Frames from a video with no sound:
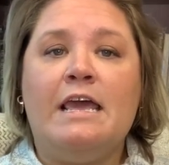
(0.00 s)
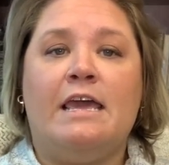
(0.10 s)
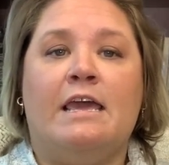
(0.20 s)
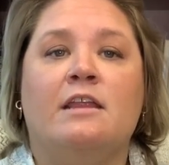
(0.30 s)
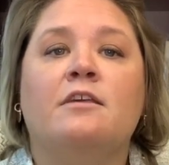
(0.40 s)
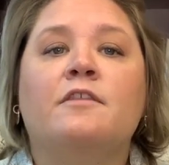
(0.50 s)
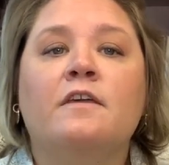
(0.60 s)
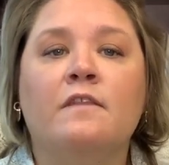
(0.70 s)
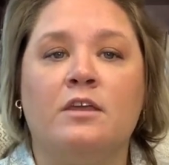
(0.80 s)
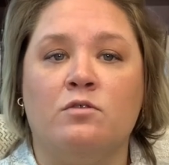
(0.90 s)

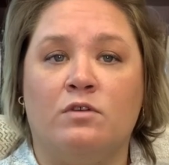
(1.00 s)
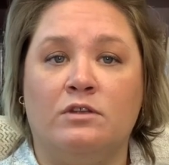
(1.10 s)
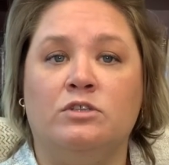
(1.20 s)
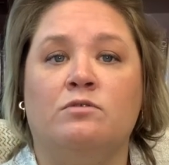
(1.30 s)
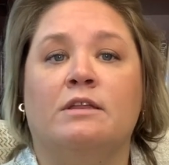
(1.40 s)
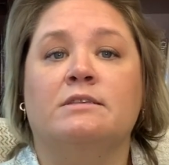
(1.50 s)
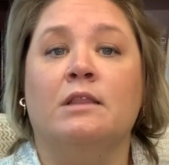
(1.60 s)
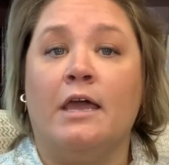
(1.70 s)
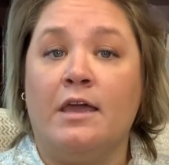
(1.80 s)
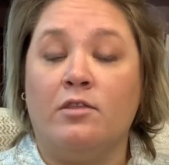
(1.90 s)
anything that you can do that's
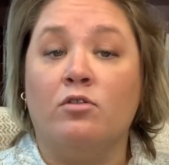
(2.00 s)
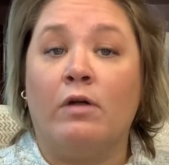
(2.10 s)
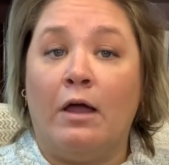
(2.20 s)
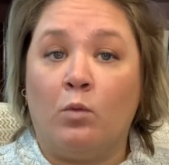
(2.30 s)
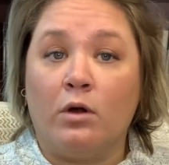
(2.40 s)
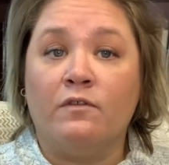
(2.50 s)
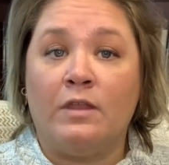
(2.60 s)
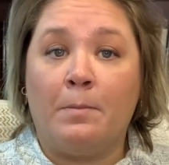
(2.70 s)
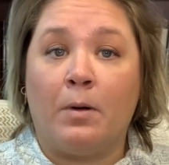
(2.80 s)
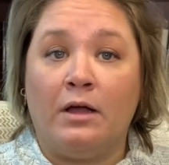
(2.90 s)
laying the groundwork for
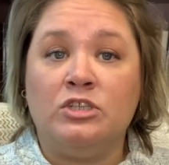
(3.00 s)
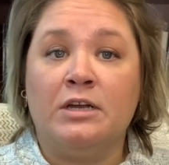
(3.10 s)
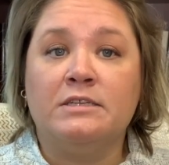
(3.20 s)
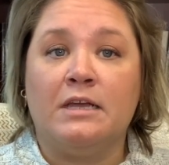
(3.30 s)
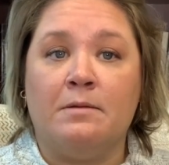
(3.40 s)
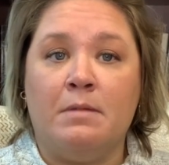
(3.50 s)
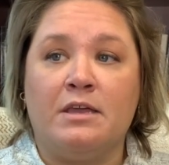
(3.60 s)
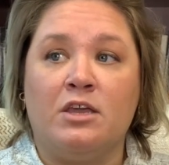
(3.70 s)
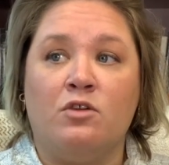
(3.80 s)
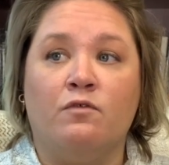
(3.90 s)
that project and
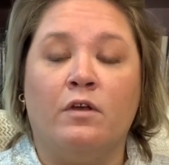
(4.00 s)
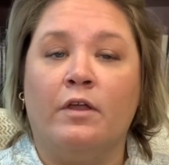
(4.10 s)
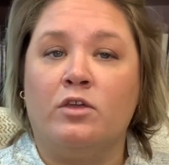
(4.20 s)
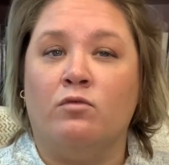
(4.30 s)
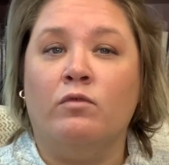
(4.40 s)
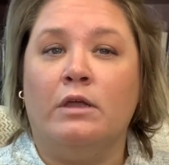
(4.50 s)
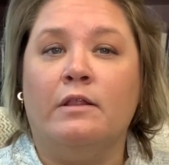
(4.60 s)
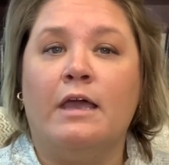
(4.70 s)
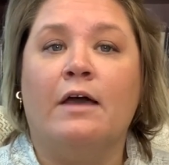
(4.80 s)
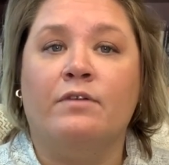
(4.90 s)
making you feel like you
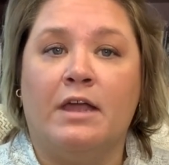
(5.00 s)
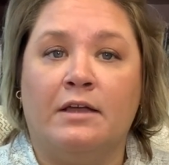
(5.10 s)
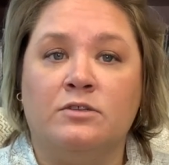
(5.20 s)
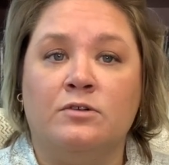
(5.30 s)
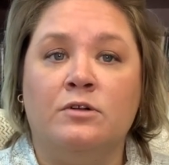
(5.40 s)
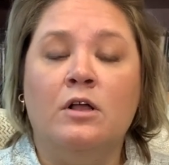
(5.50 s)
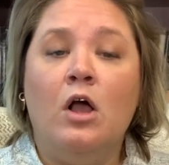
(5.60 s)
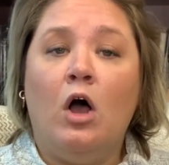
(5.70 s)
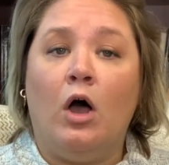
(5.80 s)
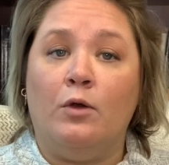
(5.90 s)
really have a handle
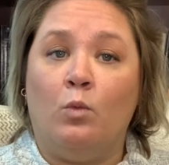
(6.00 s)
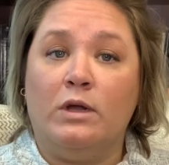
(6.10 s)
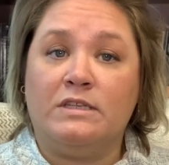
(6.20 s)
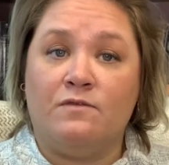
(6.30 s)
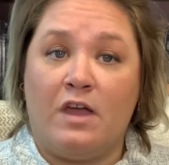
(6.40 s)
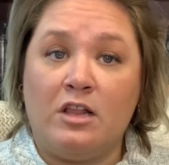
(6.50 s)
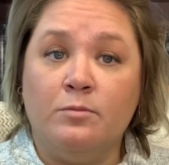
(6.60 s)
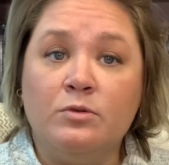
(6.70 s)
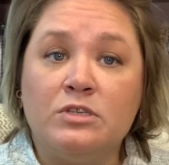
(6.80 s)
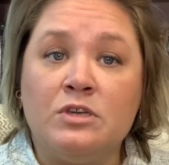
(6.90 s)
on what's
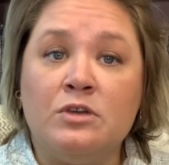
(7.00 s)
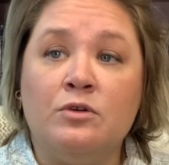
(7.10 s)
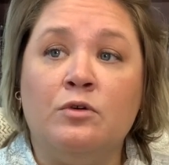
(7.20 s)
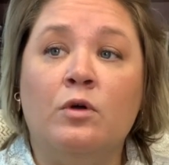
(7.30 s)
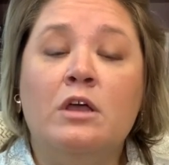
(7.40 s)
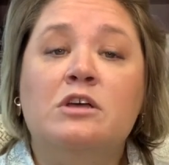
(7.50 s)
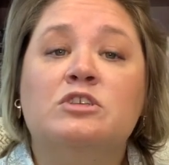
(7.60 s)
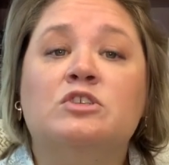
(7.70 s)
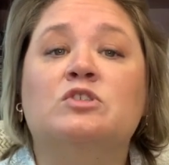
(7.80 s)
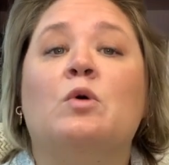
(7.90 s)
available to you
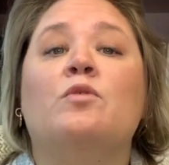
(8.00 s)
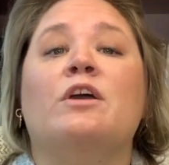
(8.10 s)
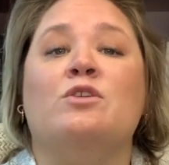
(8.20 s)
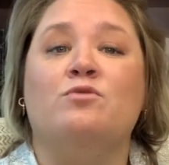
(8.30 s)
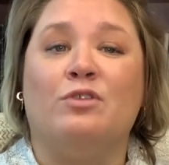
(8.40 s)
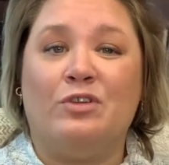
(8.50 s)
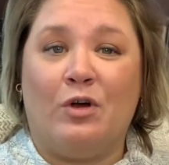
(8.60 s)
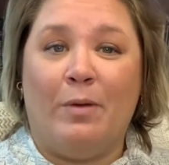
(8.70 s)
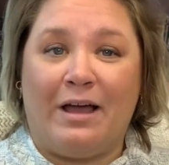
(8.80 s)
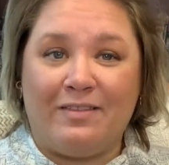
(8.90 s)
so that you could go
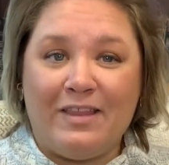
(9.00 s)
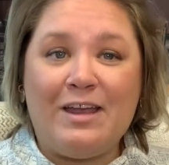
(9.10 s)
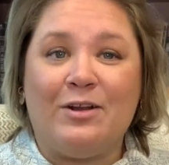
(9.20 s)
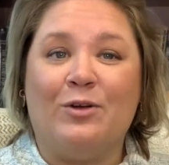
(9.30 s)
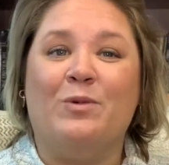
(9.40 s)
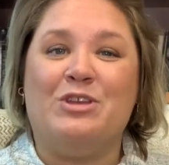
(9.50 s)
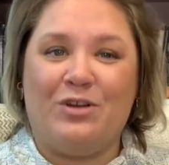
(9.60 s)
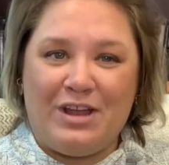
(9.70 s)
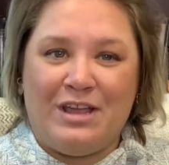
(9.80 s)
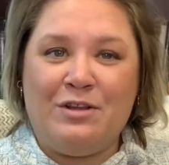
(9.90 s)
back later when you're
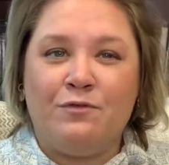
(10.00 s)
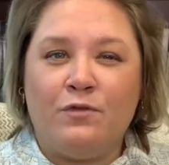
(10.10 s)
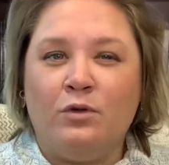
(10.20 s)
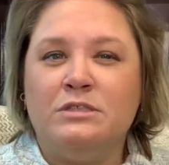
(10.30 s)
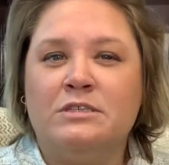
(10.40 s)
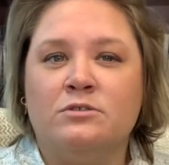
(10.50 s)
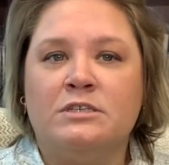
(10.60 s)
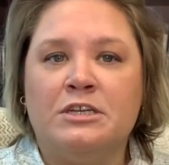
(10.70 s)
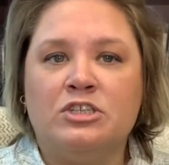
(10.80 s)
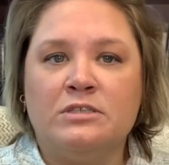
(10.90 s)
in full
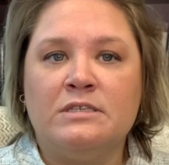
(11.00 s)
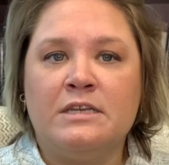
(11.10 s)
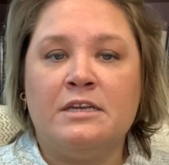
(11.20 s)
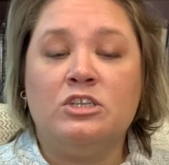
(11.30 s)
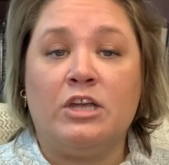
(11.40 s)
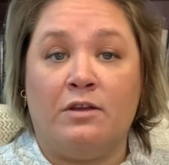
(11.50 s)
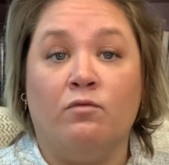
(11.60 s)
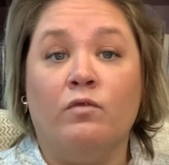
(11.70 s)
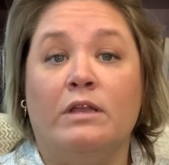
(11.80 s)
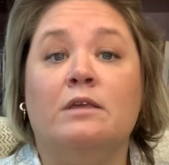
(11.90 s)
dissertation stage
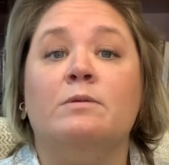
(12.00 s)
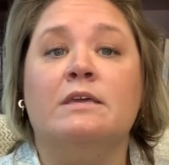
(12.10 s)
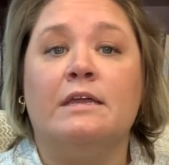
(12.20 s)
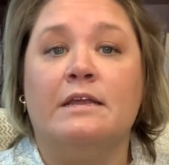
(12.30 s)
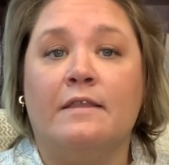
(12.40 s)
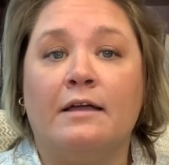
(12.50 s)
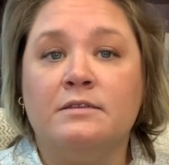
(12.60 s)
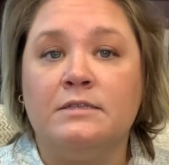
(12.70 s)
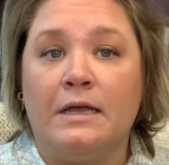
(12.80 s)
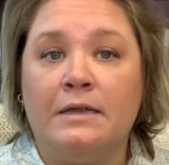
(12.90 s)
and really be getting
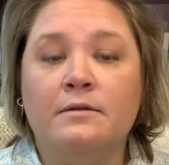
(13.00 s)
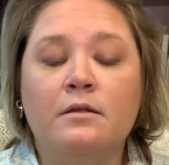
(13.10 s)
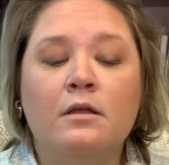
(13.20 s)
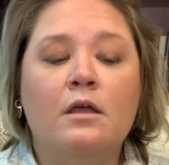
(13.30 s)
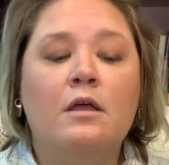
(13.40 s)
that done.